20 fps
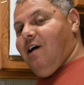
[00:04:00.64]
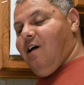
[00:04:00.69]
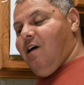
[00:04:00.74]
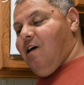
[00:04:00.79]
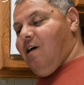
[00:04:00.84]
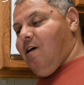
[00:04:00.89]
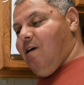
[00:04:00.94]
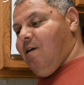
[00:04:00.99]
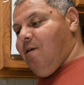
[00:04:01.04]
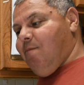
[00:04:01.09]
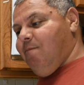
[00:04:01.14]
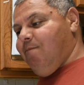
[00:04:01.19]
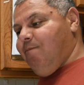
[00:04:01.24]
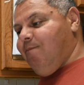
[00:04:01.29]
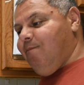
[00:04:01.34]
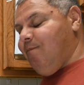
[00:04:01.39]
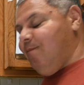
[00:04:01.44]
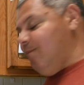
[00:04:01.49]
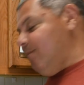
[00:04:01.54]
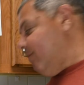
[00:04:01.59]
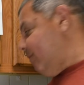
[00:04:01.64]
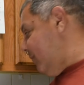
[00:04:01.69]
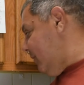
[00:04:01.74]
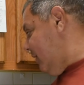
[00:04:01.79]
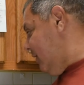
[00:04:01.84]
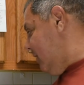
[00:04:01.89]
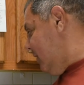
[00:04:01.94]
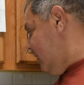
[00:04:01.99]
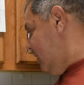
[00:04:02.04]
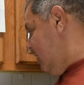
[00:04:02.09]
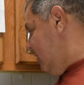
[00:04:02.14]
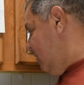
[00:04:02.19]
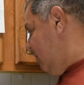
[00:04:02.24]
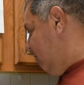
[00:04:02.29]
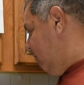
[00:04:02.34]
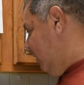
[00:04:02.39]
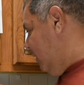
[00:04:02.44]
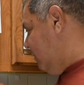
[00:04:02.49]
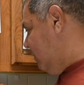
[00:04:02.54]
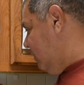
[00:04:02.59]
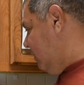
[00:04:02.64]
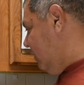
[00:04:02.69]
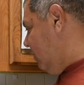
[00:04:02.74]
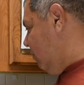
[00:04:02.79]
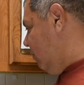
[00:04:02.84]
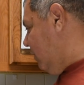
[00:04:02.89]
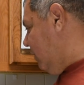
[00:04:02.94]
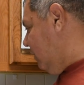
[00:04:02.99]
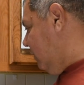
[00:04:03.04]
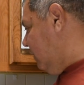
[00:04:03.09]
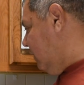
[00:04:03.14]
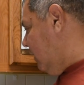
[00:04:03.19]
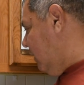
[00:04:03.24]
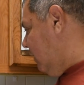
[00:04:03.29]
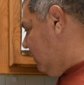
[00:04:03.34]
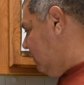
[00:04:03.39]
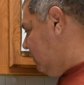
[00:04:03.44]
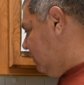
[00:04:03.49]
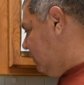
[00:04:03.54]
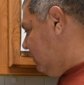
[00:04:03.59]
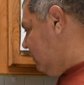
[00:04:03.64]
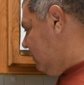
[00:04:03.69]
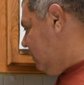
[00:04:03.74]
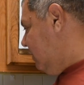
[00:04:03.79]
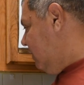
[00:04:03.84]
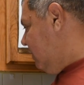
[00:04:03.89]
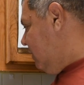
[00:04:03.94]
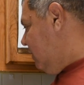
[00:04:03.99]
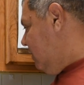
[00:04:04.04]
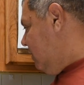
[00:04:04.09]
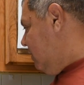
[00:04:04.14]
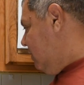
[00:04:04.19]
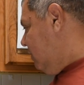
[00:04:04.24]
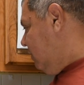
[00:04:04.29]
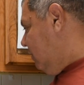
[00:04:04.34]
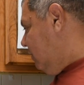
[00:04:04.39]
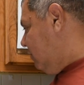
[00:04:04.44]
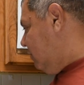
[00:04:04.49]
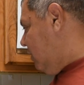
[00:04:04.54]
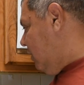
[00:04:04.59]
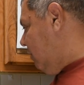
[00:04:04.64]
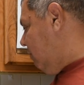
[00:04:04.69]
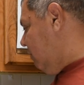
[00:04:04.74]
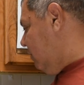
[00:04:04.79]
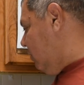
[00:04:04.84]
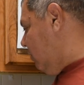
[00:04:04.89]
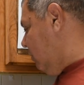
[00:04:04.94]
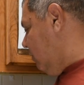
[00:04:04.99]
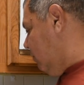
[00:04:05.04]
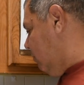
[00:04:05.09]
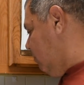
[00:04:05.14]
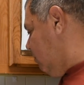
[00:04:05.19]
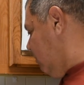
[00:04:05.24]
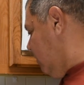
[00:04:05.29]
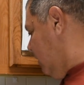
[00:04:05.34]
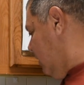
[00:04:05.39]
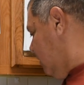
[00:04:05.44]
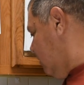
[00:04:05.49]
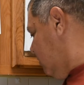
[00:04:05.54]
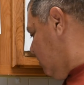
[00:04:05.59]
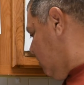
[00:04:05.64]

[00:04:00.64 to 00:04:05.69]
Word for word: Um, basically what it does, this current going through here is